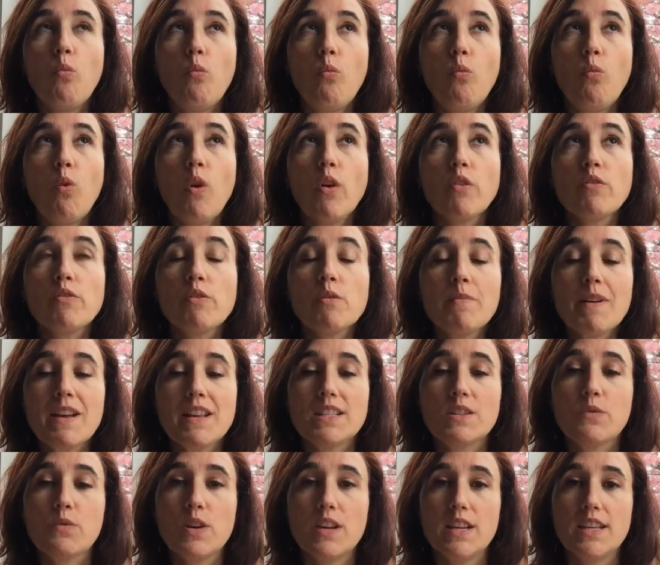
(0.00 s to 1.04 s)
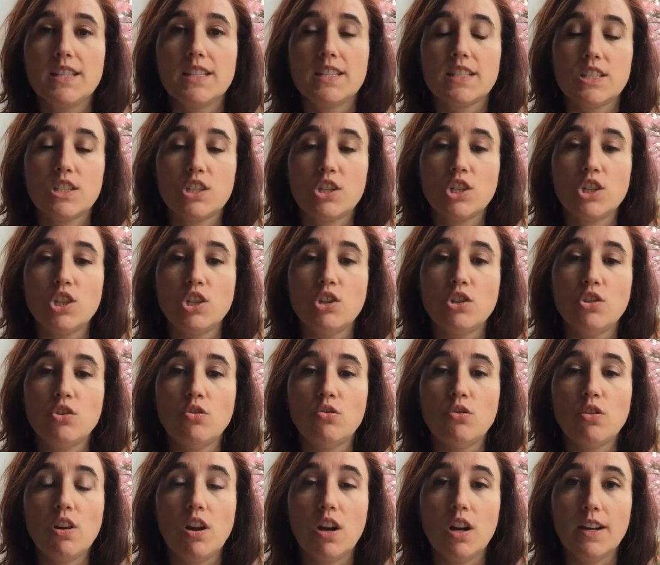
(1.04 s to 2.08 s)
One of the best ways
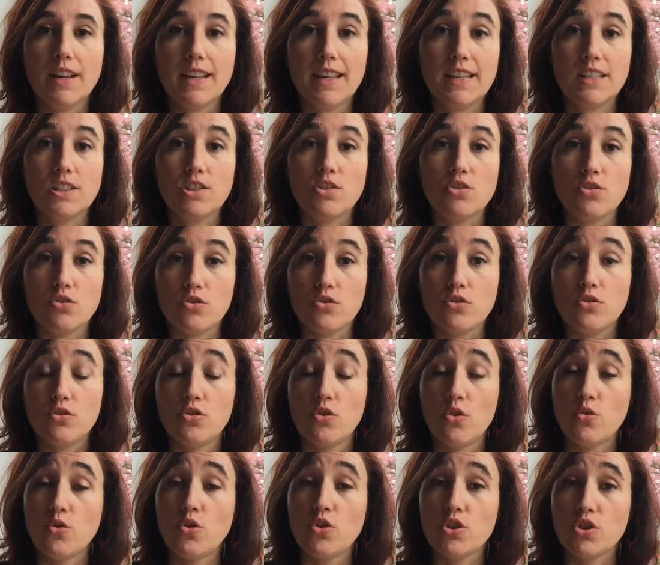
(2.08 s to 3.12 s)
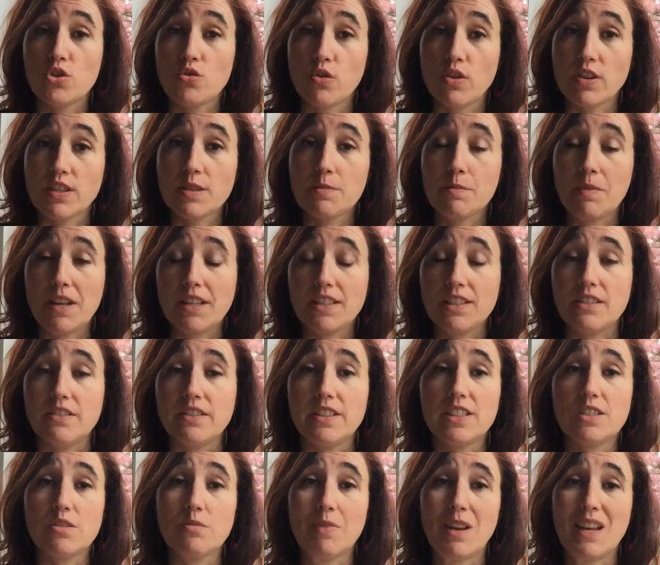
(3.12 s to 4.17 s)
to get to know your strengths better
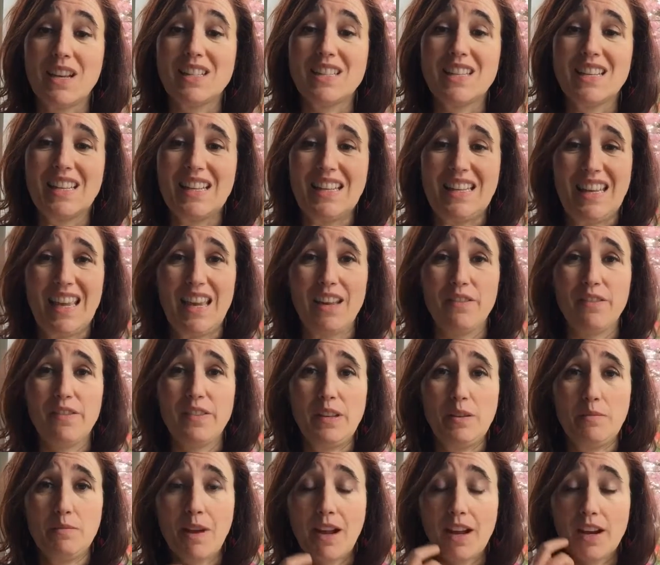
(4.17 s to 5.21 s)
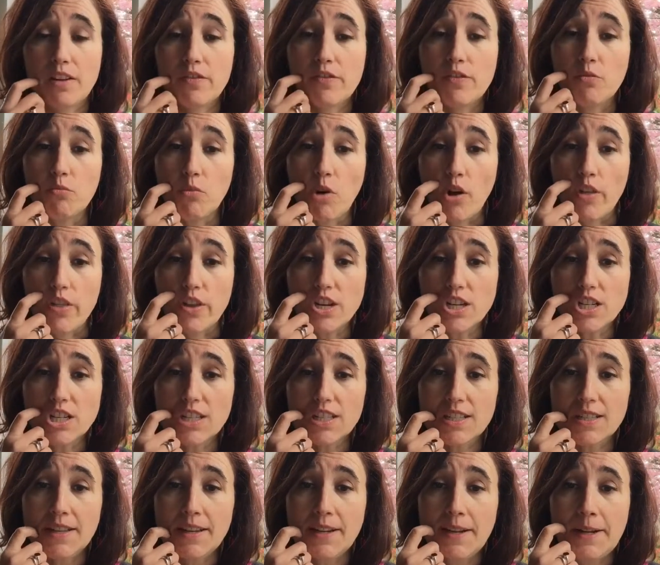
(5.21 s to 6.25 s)
is to basically get feedback from
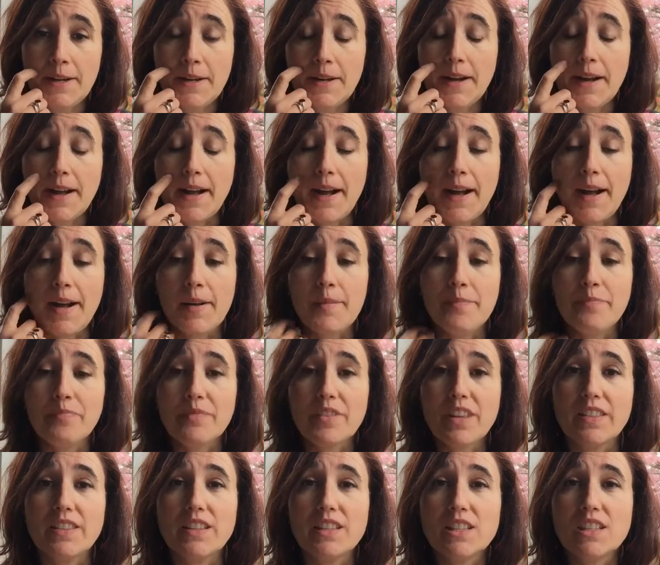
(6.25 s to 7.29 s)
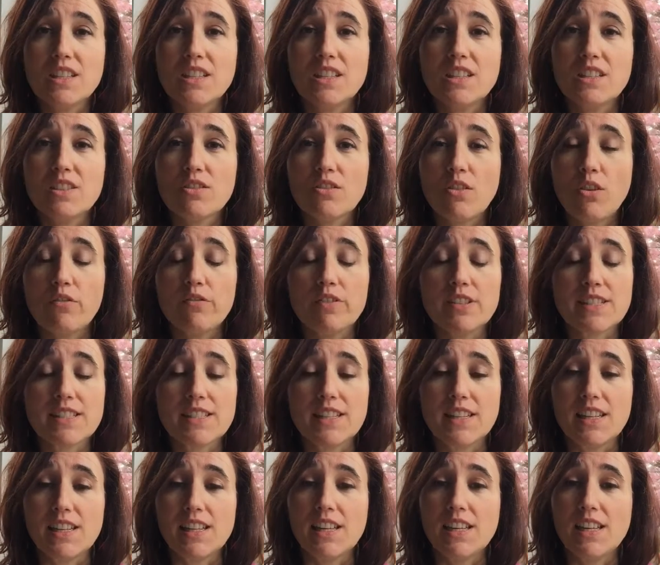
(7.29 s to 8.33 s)
others. And this is
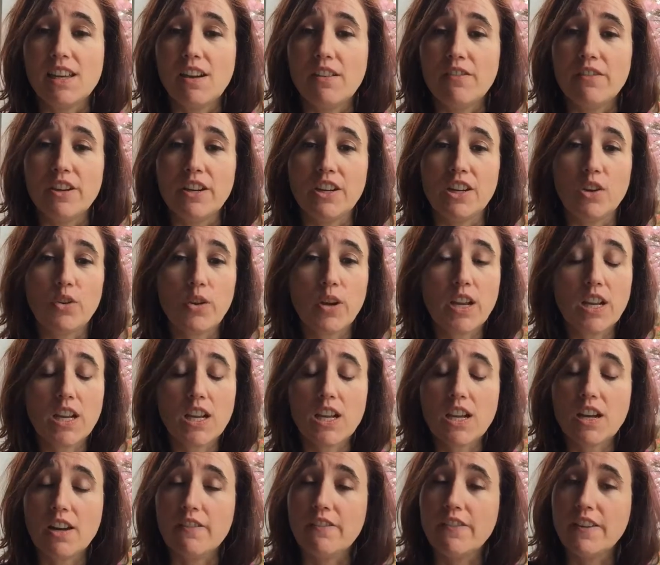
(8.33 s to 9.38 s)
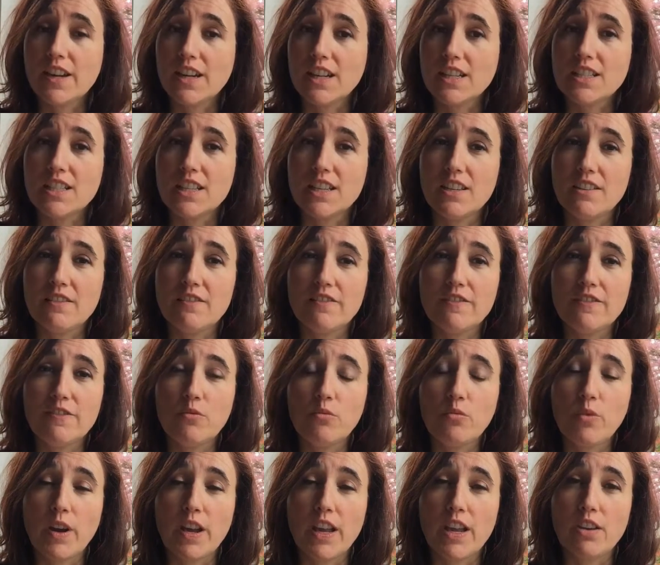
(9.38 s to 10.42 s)
obviously a very quick, effective
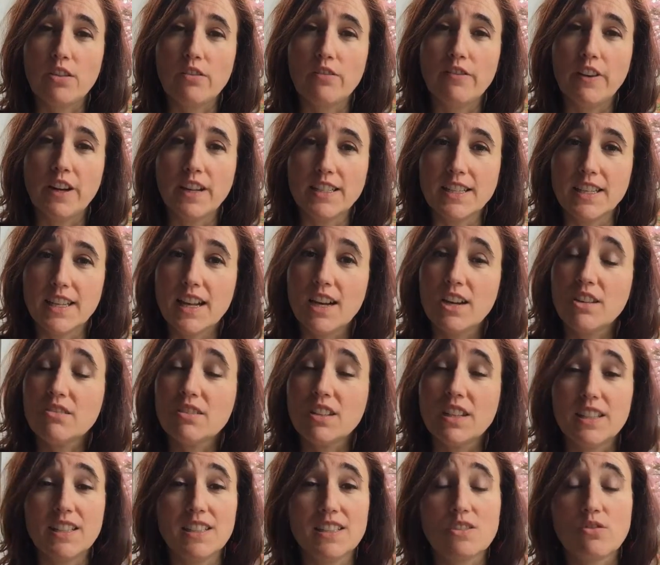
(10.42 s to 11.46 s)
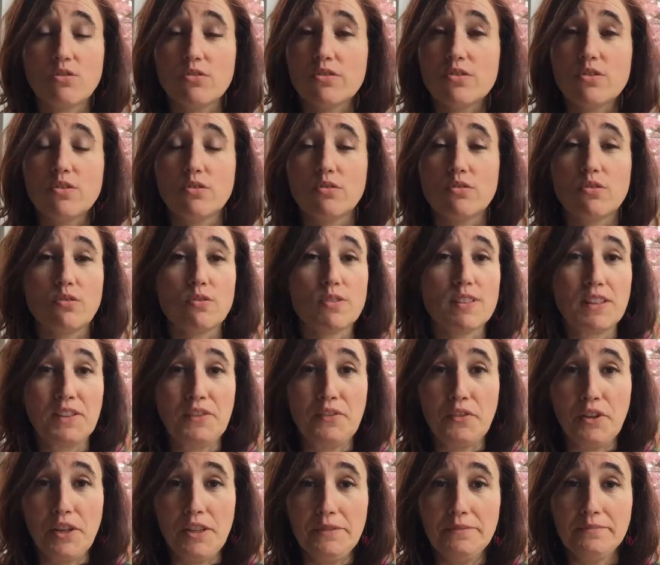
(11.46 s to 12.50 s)
way of finding out, and it's also totally
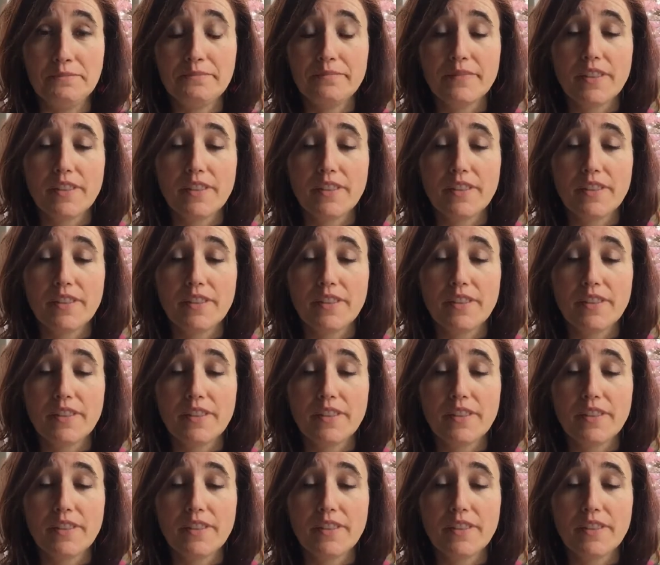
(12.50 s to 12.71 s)
free.